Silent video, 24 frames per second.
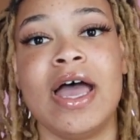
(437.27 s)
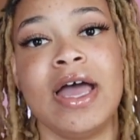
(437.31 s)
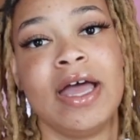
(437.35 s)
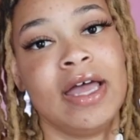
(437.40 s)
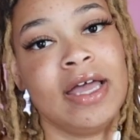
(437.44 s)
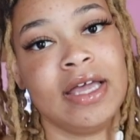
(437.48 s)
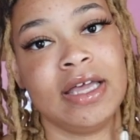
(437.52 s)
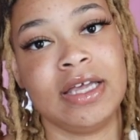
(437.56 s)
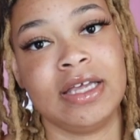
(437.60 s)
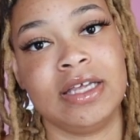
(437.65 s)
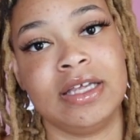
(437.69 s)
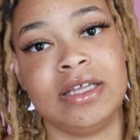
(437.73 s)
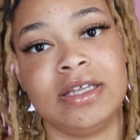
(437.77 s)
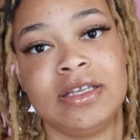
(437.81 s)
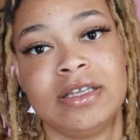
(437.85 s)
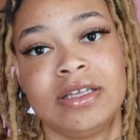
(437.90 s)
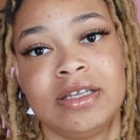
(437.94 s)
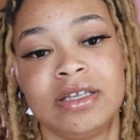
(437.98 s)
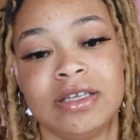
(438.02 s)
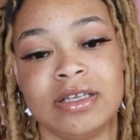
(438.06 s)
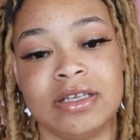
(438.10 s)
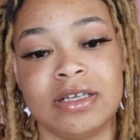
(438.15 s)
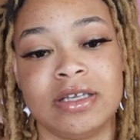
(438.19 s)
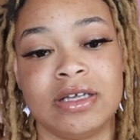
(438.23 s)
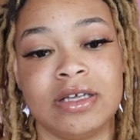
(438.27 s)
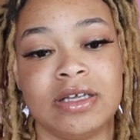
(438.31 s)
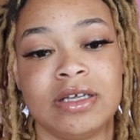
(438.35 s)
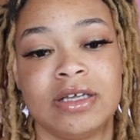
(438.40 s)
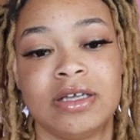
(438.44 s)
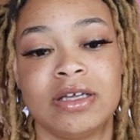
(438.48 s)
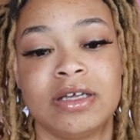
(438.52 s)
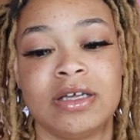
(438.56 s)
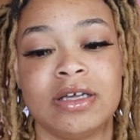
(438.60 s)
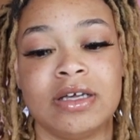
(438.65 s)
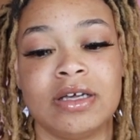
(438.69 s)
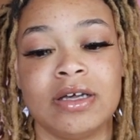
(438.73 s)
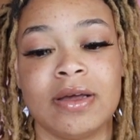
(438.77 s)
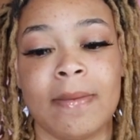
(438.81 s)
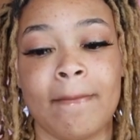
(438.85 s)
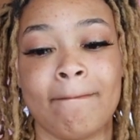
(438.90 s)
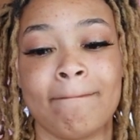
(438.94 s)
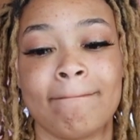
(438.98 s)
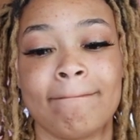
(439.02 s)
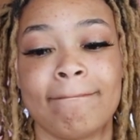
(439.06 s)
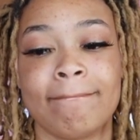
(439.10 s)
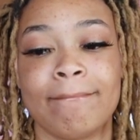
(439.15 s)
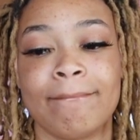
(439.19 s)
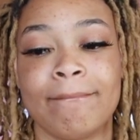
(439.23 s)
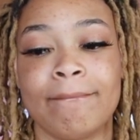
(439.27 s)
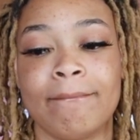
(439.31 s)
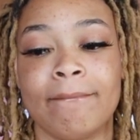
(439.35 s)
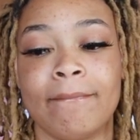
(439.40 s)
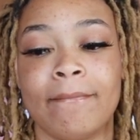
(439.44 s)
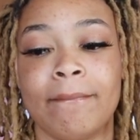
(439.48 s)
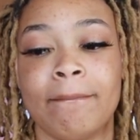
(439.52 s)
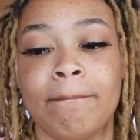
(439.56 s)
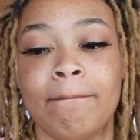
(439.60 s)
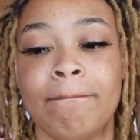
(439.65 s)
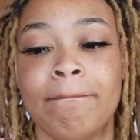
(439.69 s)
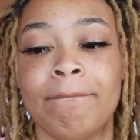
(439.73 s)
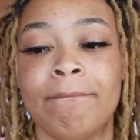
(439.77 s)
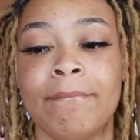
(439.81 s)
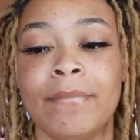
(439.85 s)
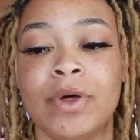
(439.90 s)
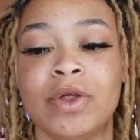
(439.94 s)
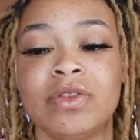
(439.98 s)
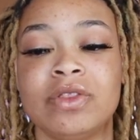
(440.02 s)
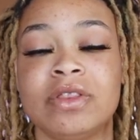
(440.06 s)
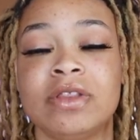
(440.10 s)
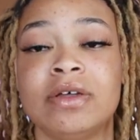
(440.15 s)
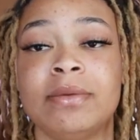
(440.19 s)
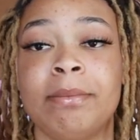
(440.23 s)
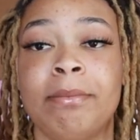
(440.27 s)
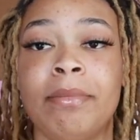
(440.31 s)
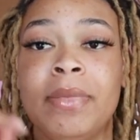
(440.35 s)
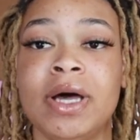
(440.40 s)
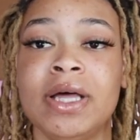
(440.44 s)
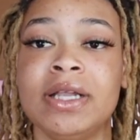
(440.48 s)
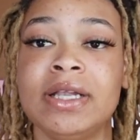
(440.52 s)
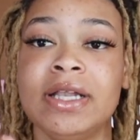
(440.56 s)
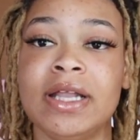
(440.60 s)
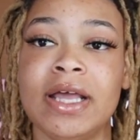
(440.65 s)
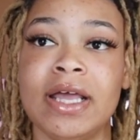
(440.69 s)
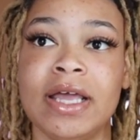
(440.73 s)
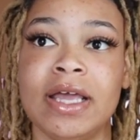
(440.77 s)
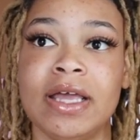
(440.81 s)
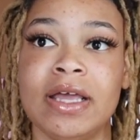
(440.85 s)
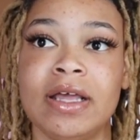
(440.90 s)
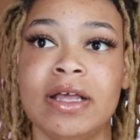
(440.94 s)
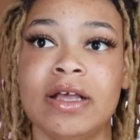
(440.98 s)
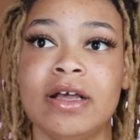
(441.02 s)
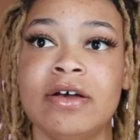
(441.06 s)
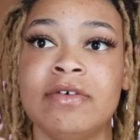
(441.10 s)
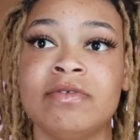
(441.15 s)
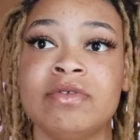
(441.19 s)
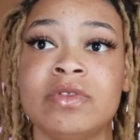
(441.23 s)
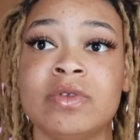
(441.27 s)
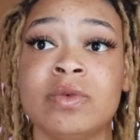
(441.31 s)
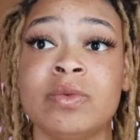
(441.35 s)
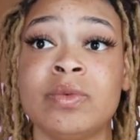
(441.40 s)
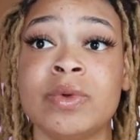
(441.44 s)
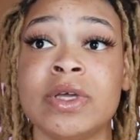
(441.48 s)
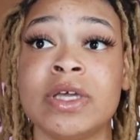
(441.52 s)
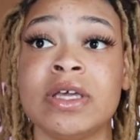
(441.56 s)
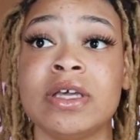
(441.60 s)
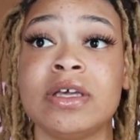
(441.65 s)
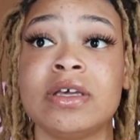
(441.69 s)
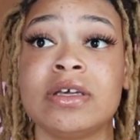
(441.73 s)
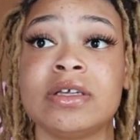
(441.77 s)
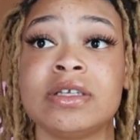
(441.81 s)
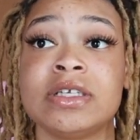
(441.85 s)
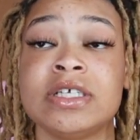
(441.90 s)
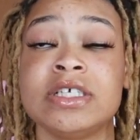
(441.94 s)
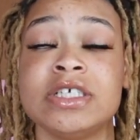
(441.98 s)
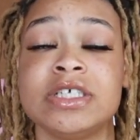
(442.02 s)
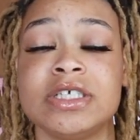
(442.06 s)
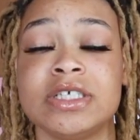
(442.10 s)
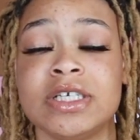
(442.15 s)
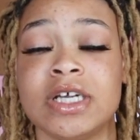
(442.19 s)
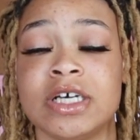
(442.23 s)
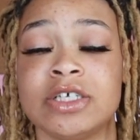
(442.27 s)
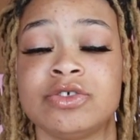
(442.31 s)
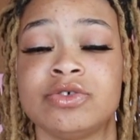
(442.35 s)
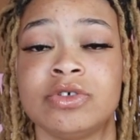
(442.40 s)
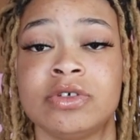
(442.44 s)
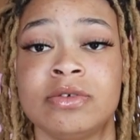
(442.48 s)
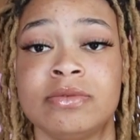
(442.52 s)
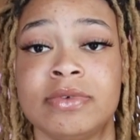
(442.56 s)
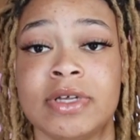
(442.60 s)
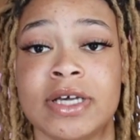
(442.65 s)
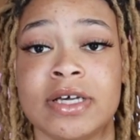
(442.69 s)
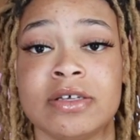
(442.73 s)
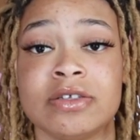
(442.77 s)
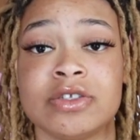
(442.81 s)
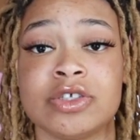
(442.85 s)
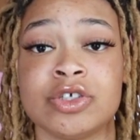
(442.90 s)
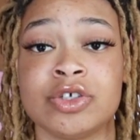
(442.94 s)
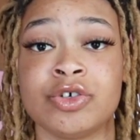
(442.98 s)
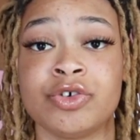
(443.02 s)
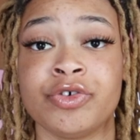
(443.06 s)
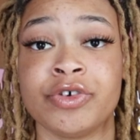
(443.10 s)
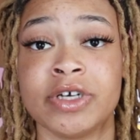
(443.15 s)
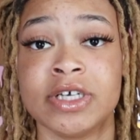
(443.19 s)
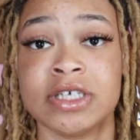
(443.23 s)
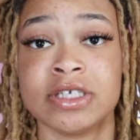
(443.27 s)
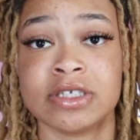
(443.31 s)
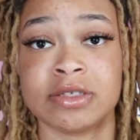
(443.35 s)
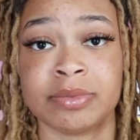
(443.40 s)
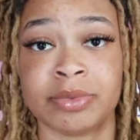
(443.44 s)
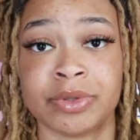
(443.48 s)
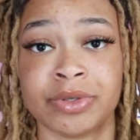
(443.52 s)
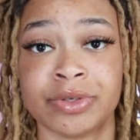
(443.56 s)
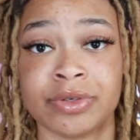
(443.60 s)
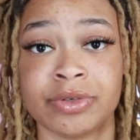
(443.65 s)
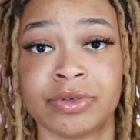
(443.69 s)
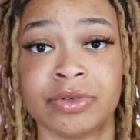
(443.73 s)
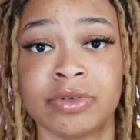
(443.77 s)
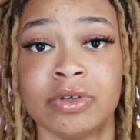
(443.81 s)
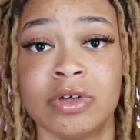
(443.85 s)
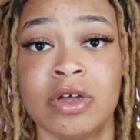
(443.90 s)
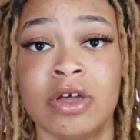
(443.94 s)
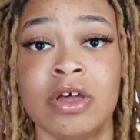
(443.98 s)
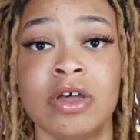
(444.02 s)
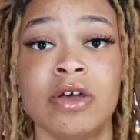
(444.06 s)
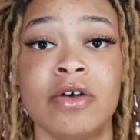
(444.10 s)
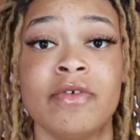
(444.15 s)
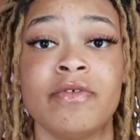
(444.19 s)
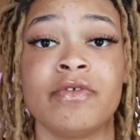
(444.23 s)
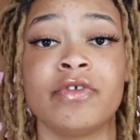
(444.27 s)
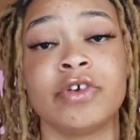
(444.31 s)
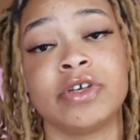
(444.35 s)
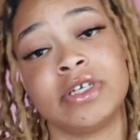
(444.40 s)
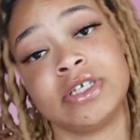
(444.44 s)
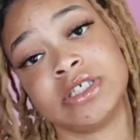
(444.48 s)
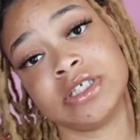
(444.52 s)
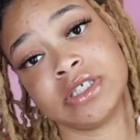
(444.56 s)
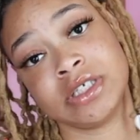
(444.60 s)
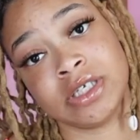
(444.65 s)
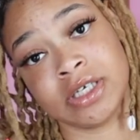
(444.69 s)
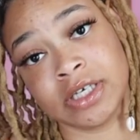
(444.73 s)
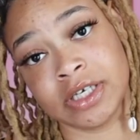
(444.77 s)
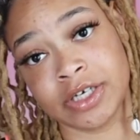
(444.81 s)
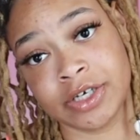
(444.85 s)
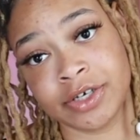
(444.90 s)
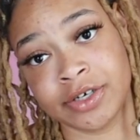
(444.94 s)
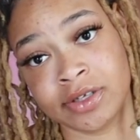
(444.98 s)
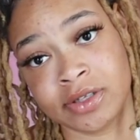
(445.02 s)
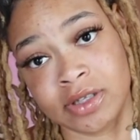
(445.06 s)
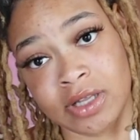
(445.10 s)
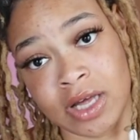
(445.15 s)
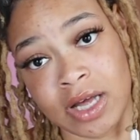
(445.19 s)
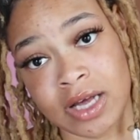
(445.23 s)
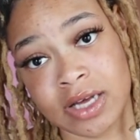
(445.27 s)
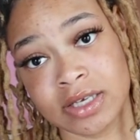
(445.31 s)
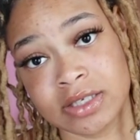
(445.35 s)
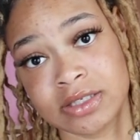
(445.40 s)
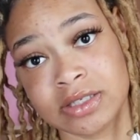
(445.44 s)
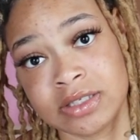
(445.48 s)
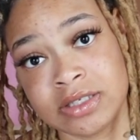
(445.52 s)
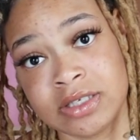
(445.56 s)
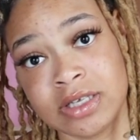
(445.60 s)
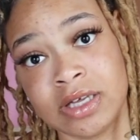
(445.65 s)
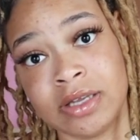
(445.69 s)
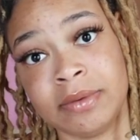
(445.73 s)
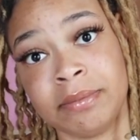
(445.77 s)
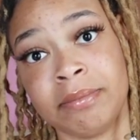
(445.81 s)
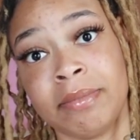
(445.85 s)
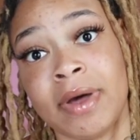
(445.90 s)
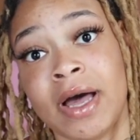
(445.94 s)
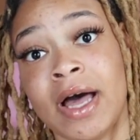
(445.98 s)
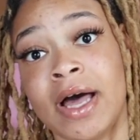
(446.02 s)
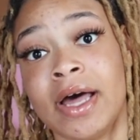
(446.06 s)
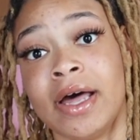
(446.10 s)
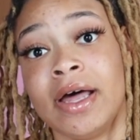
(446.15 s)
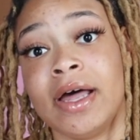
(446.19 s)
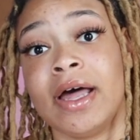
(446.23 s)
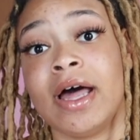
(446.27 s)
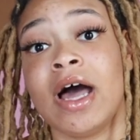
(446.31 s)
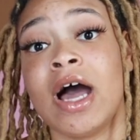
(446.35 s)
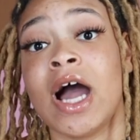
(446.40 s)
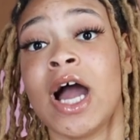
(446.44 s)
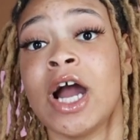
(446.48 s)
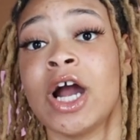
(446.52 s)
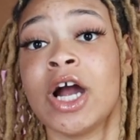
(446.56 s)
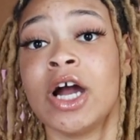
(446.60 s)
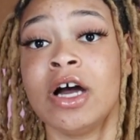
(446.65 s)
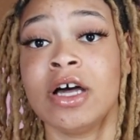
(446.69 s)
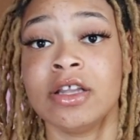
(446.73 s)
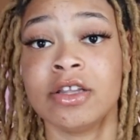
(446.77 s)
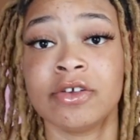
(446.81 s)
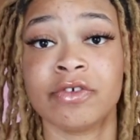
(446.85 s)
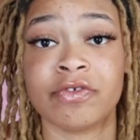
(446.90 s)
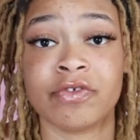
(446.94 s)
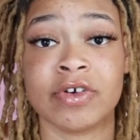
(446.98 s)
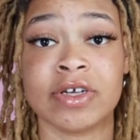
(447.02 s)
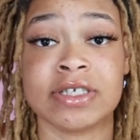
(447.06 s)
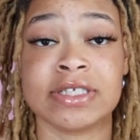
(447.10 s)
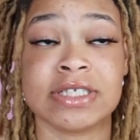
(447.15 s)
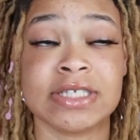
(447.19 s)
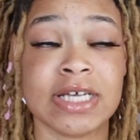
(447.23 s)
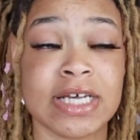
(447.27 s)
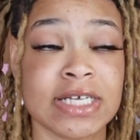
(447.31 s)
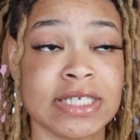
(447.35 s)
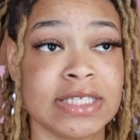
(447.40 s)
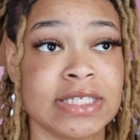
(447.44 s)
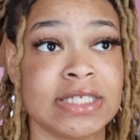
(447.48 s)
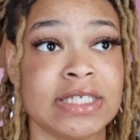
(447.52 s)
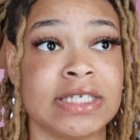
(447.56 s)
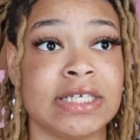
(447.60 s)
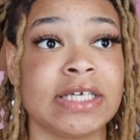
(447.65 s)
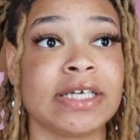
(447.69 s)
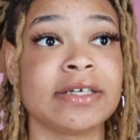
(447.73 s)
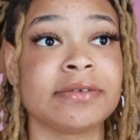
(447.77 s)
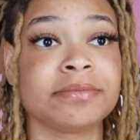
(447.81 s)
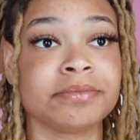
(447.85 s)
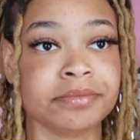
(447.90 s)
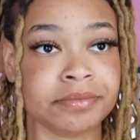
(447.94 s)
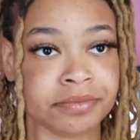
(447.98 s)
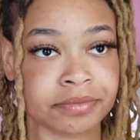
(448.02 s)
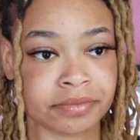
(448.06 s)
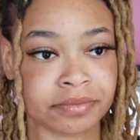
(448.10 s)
and the Monday of the week, Nisha and I drove down to Greensboro for Nisha to get her locks done by our other friend Destiny.